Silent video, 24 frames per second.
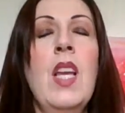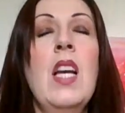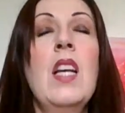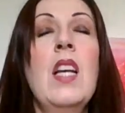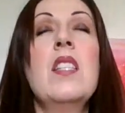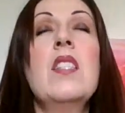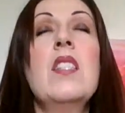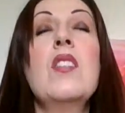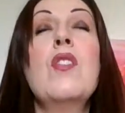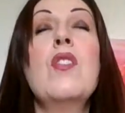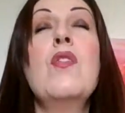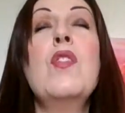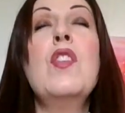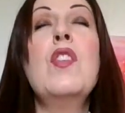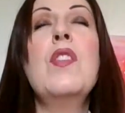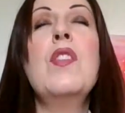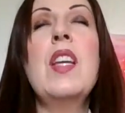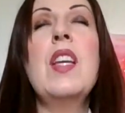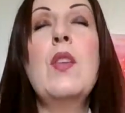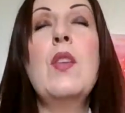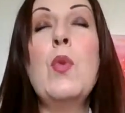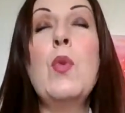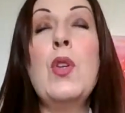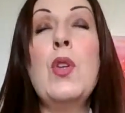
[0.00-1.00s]
So if you
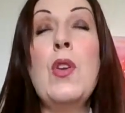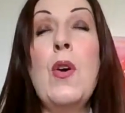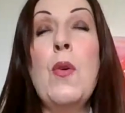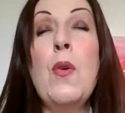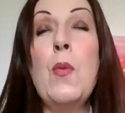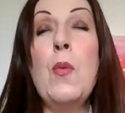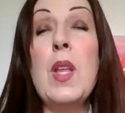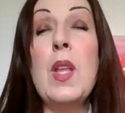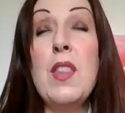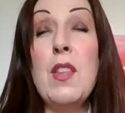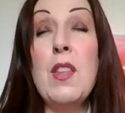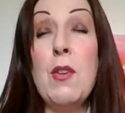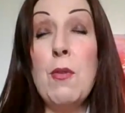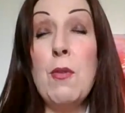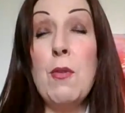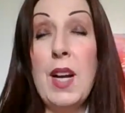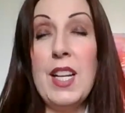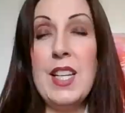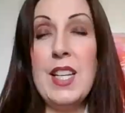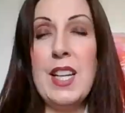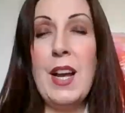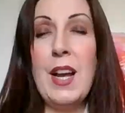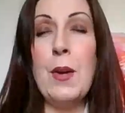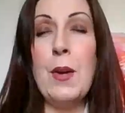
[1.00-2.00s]
think we're not with you
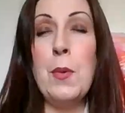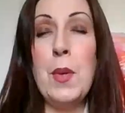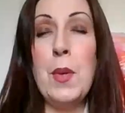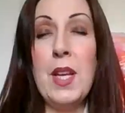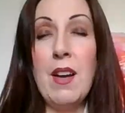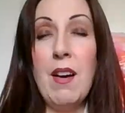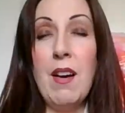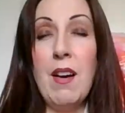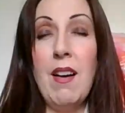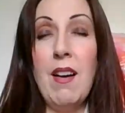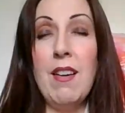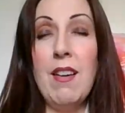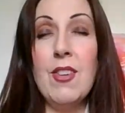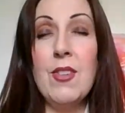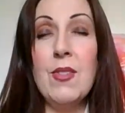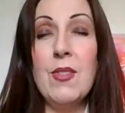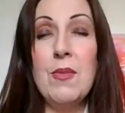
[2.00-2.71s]
right now, we are.